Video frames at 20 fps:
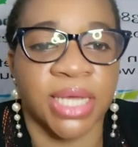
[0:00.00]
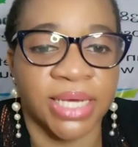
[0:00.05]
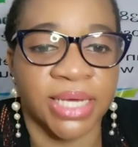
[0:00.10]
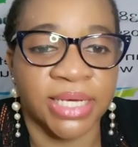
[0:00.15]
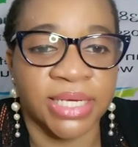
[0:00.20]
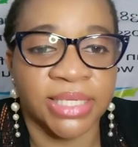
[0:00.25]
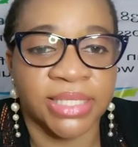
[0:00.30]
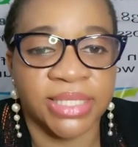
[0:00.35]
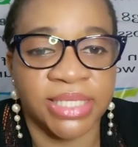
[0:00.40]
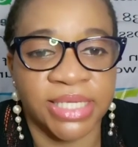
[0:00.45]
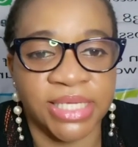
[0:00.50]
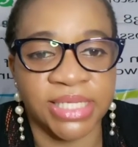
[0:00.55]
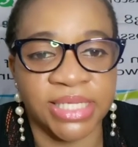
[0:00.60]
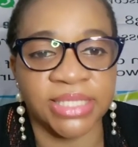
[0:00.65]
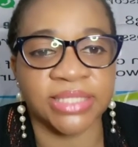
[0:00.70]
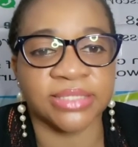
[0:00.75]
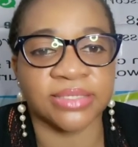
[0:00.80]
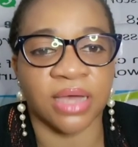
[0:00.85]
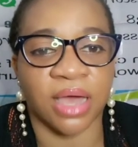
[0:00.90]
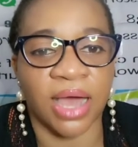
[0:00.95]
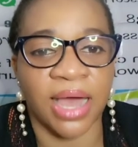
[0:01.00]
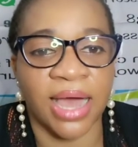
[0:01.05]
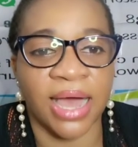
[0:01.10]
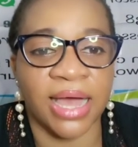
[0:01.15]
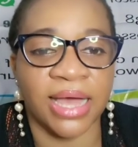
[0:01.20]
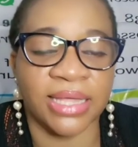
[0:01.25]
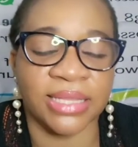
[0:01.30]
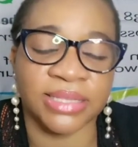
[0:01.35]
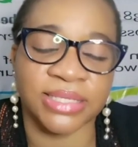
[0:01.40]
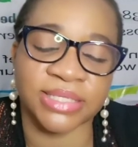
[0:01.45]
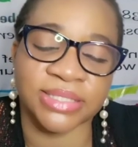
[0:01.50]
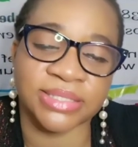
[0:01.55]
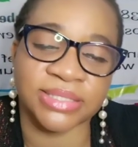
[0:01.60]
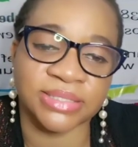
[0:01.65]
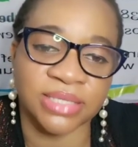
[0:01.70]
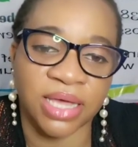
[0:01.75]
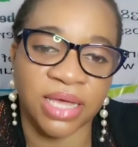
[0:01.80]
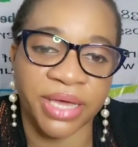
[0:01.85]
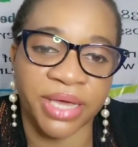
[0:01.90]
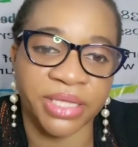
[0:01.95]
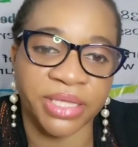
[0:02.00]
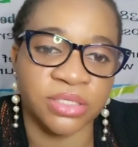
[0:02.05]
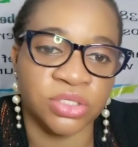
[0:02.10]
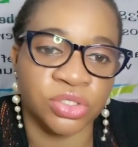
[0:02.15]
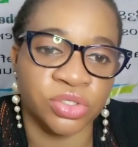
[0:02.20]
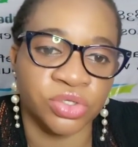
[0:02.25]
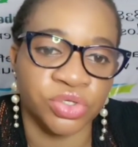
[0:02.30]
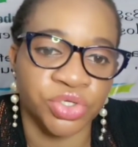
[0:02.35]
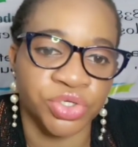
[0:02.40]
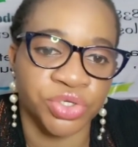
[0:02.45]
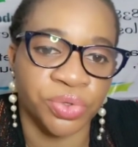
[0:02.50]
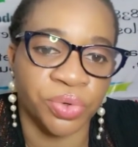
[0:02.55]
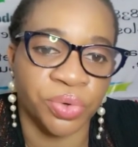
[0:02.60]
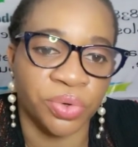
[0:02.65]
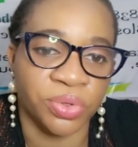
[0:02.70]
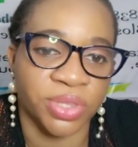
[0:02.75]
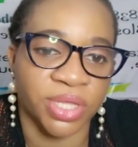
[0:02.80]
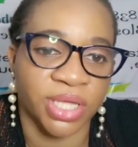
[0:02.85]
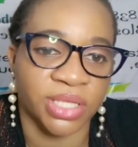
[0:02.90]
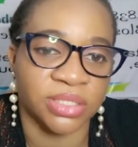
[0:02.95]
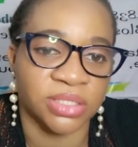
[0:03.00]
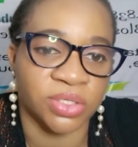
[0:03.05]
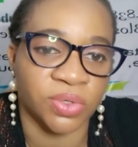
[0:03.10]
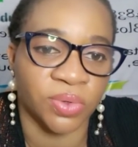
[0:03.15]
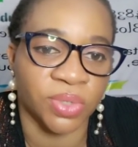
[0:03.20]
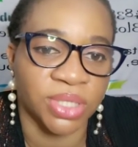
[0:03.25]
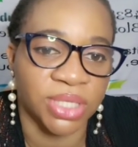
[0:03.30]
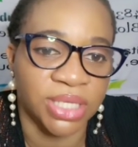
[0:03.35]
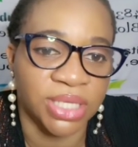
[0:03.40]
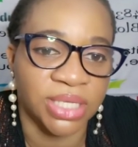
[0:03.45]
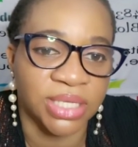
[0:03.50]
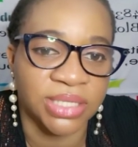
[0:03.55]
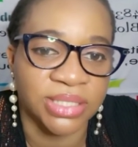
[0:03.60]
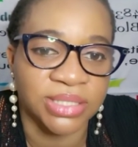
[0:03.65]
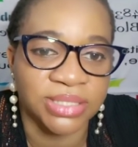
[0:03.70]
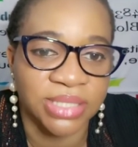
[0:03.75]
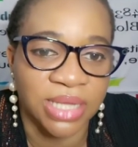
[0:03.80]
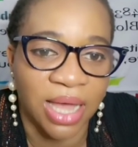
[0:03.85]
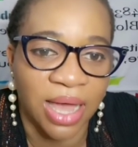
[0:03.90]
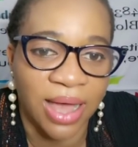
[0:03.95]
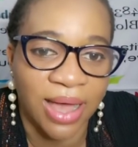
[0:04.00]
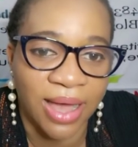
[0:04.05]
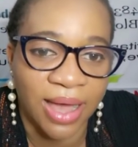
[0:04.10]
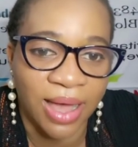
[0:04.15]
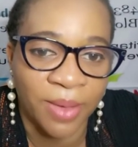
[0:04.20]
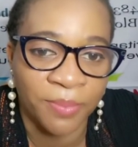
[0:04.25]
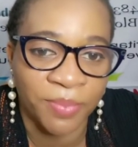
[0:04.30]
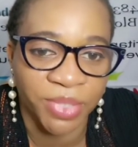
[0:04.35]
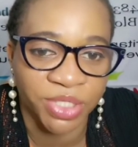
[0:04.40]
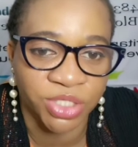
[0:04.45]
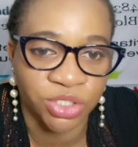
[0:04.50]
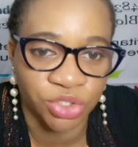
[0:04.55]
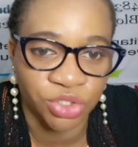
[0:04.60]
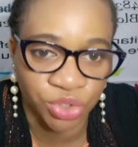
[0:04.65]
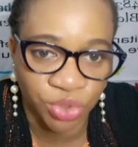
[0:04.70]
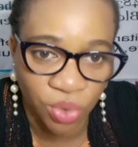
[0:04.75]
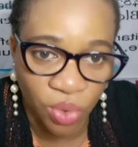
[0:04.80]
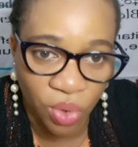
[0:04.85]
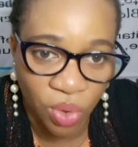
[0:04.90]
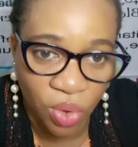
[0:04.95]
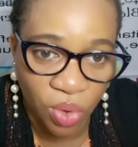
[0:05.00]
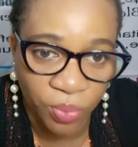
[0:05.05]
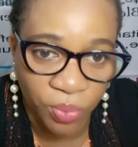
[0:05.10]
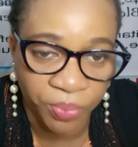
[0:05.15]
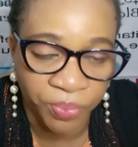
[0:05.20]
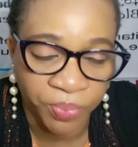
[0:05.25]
these are the signs to show that your kids are mature.